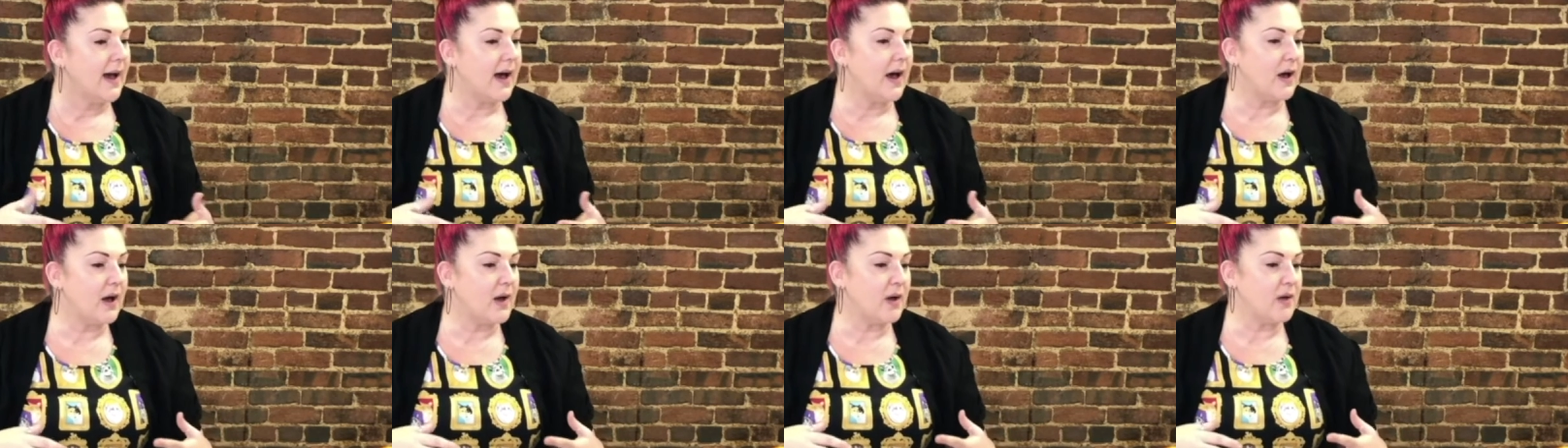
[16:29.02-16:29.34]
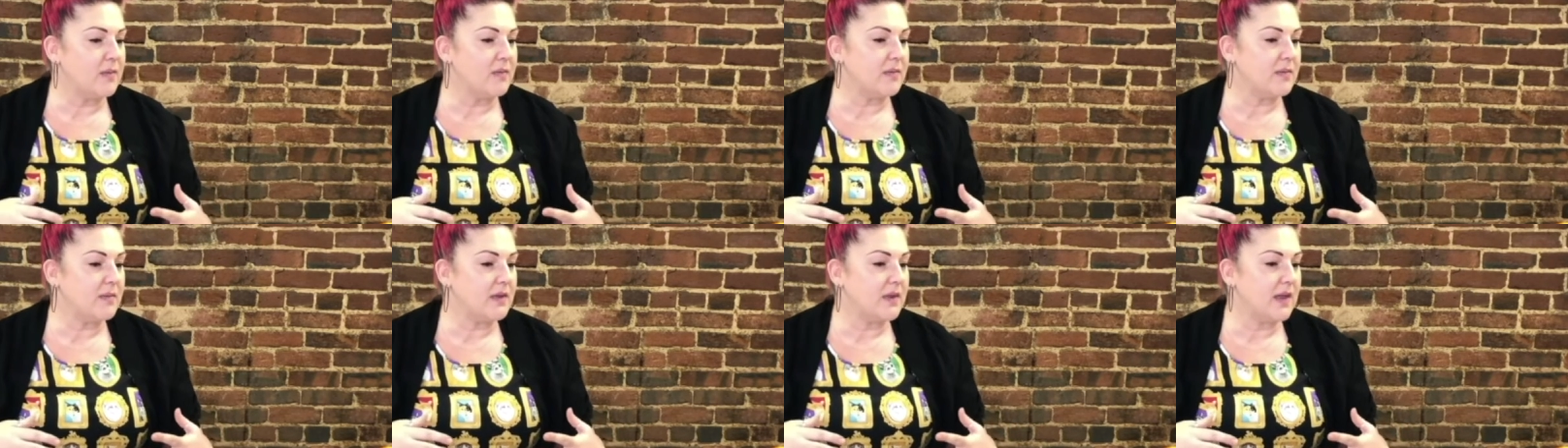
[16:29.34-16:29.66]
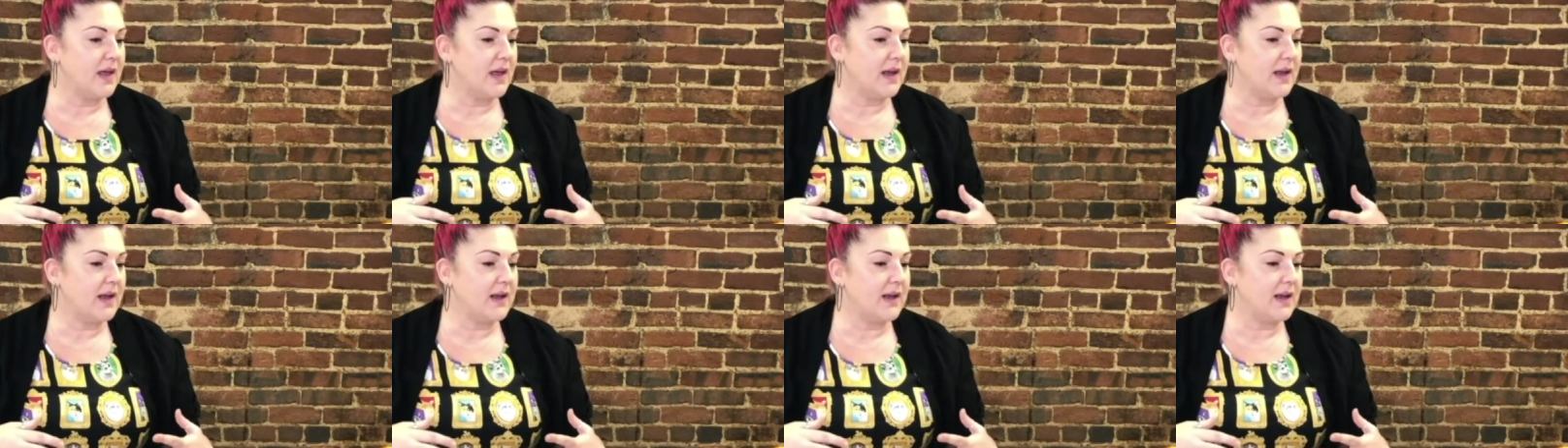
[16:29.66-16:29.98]
um,
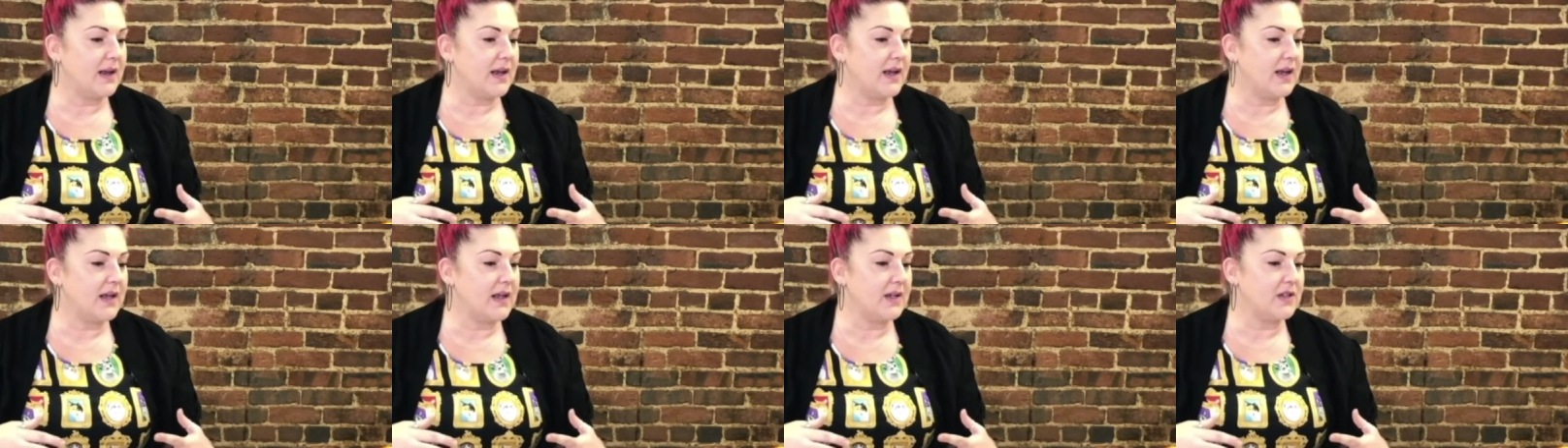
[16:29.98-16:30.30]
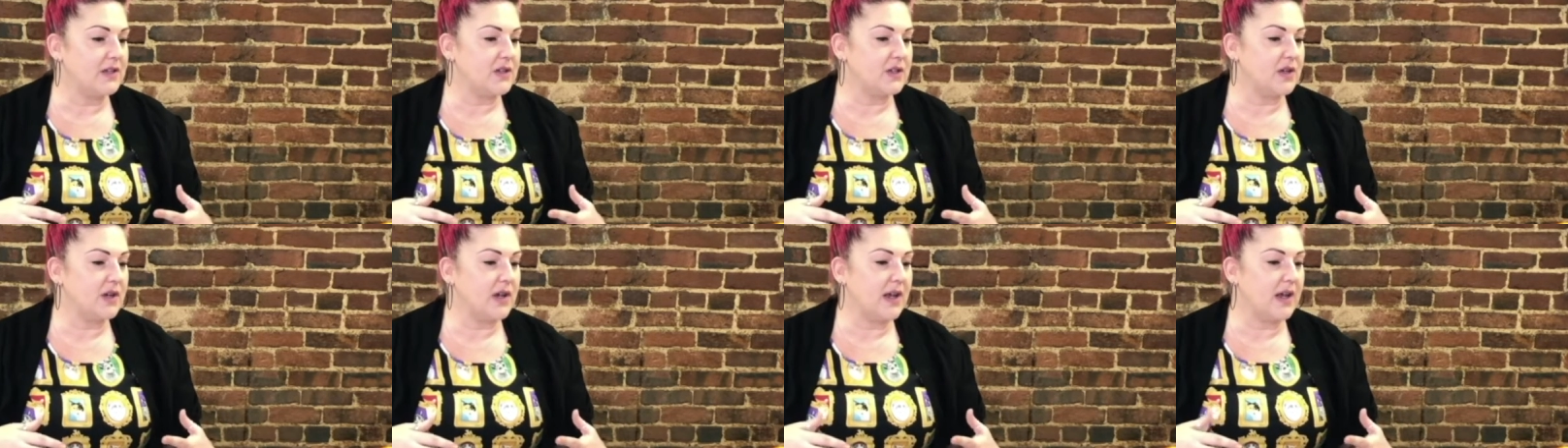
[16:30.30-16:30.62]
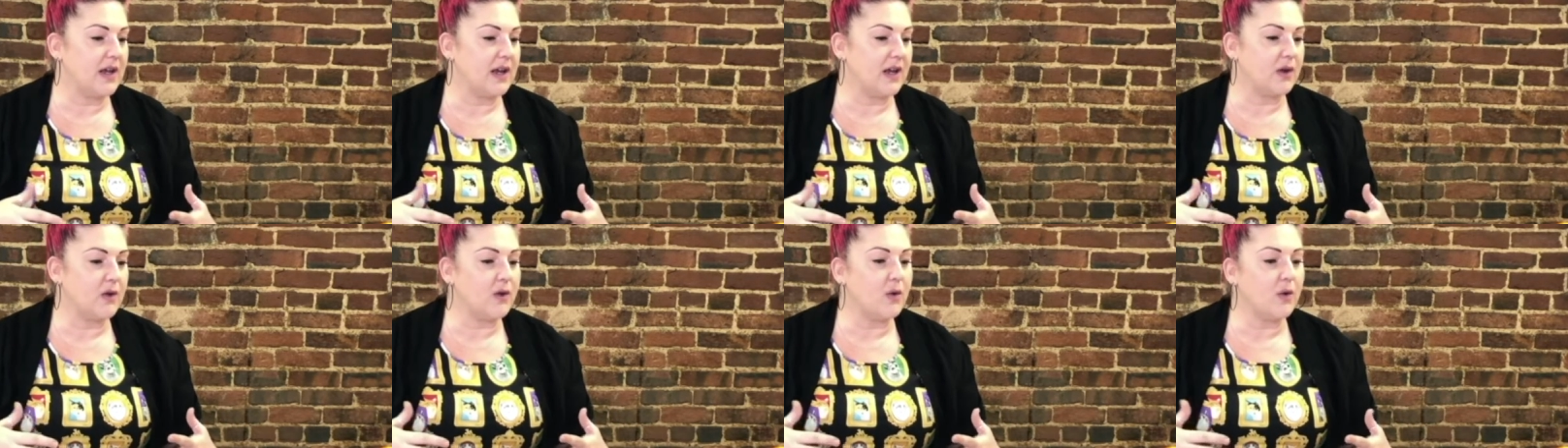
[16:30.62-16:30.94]
that it
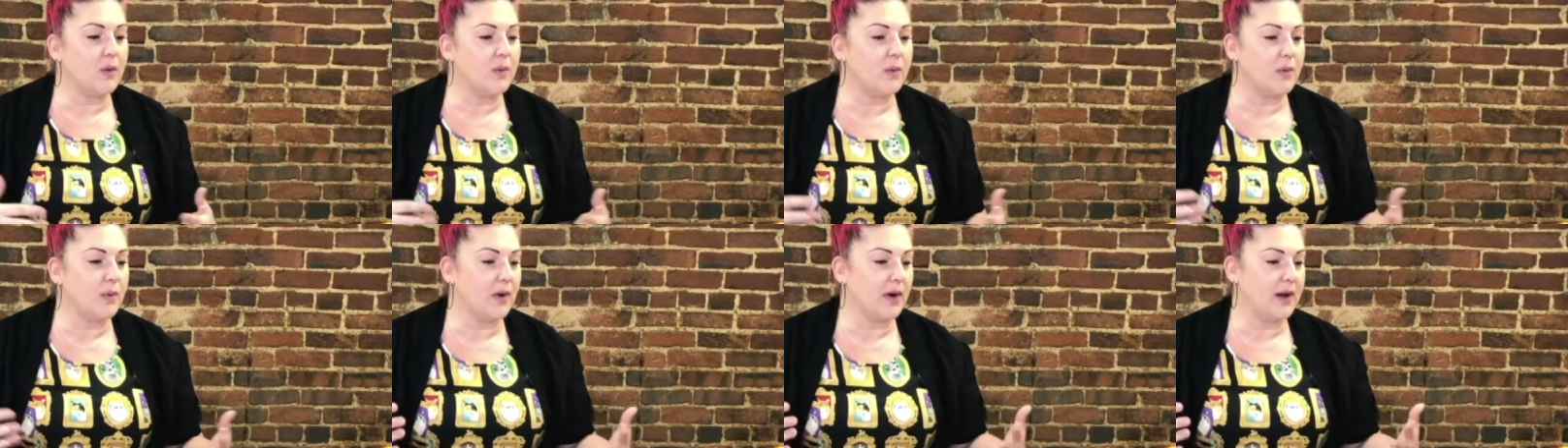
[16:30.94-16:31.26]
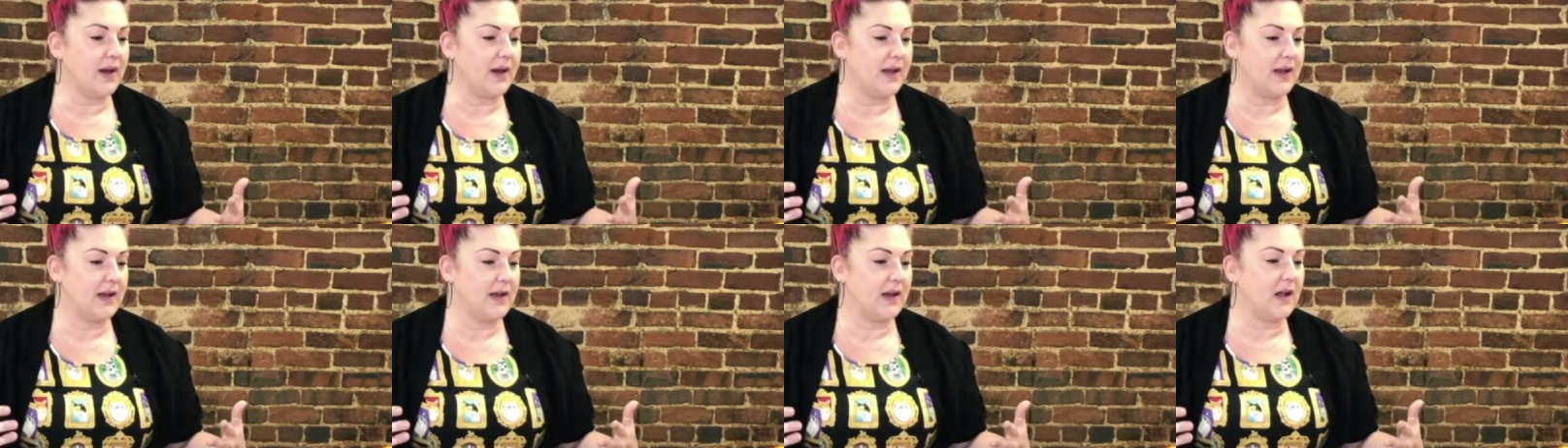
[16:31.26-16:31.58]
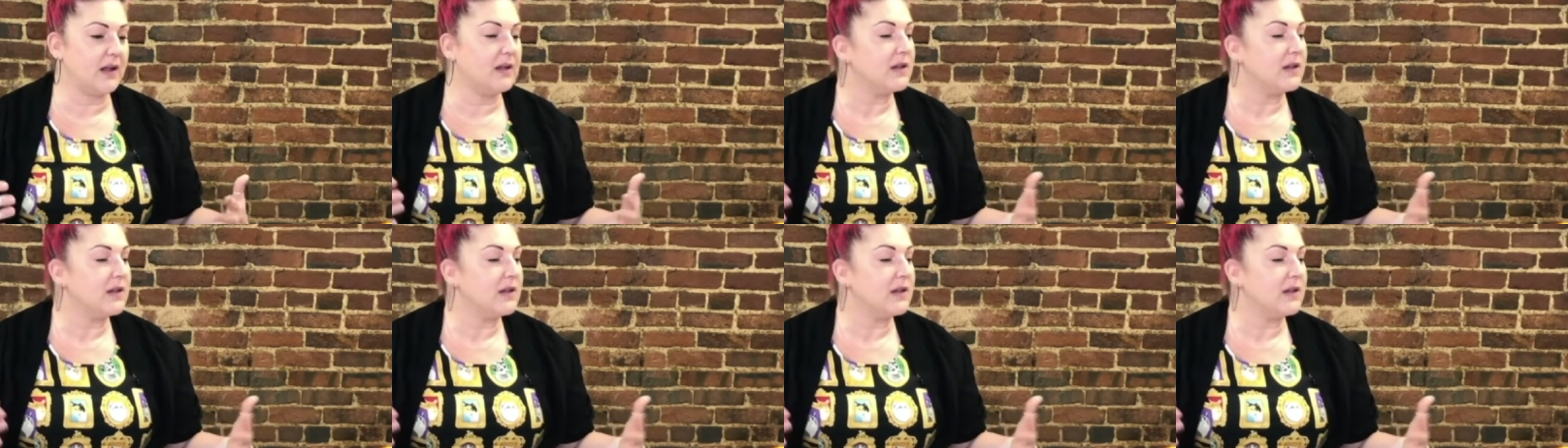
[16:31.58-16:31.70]
it incorporated